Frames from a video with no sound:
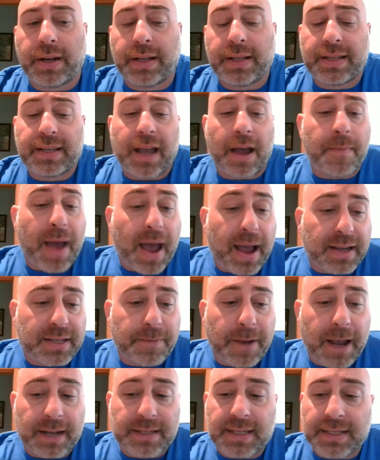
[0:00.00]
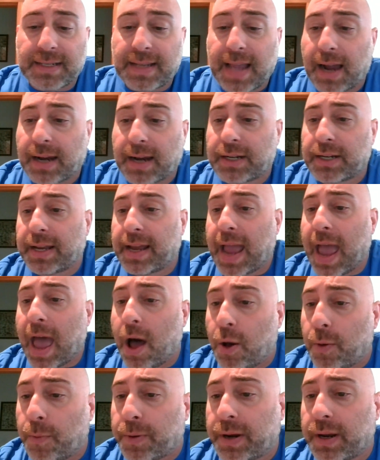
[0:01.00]
In some aspects, it's actually
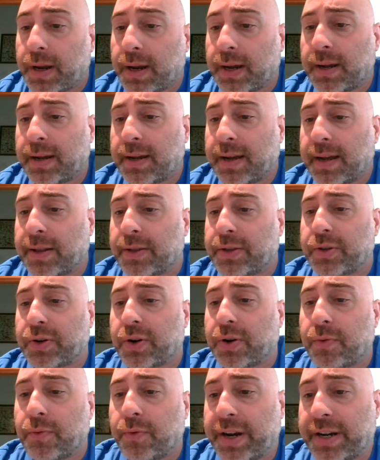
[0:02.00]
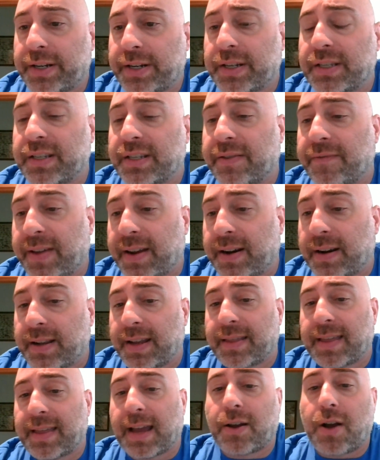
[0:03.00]
helped in certain regions of
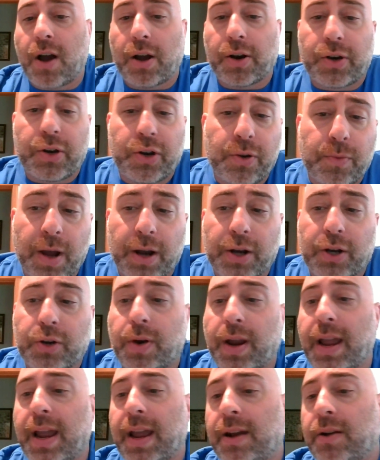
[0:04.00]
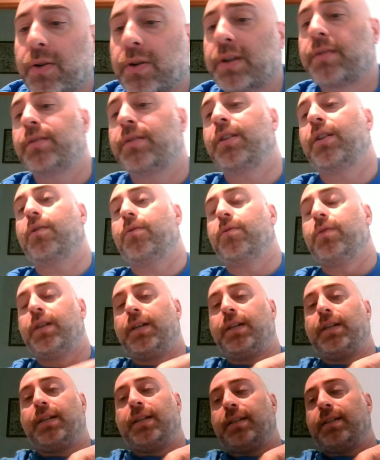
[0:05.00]
Italy that got too much rain, or, you know,
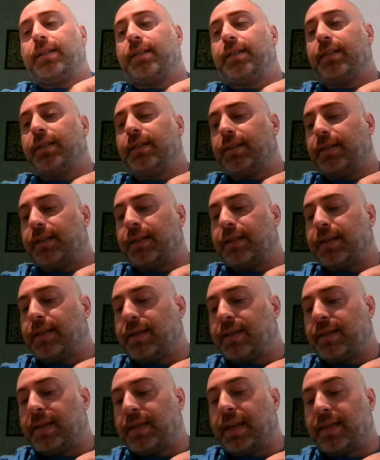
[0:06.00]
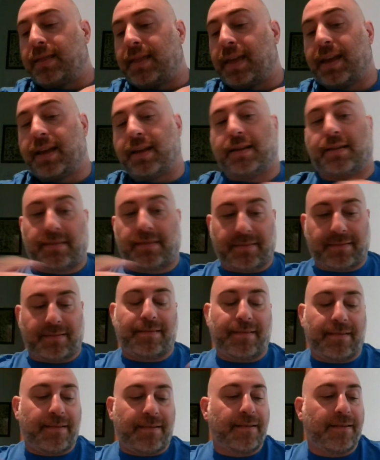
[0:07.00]
they
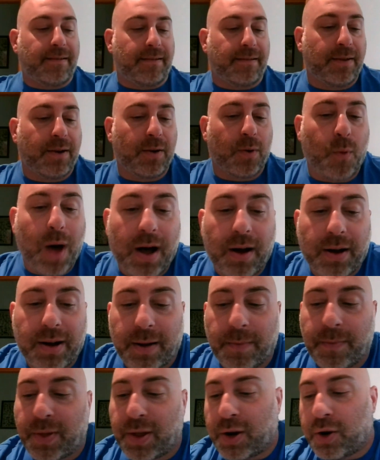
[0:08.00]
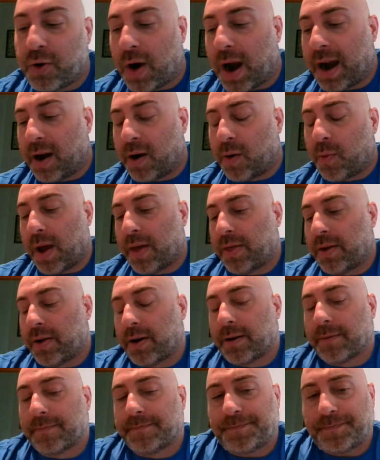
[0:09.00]
welcome the drier
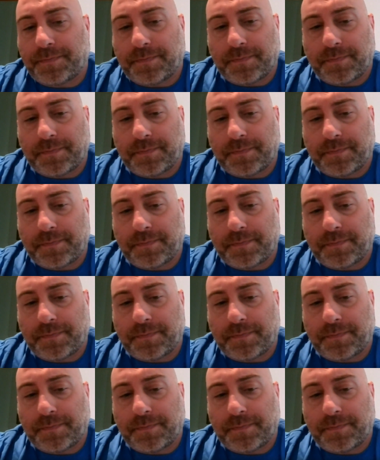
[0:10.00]
weather.